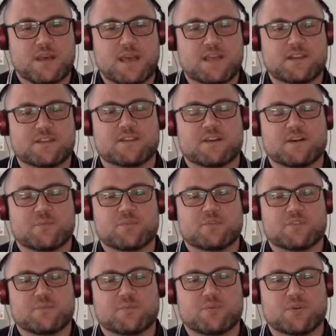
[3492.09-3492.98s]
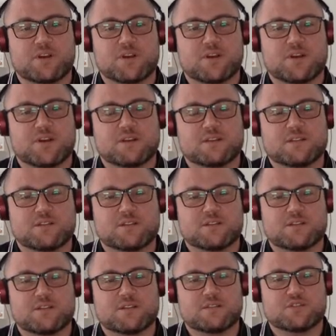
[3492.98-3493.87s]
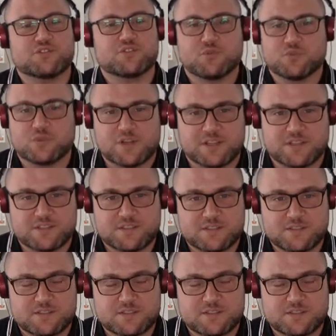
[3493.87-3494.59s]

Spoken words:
ended up on the Booker shortlist?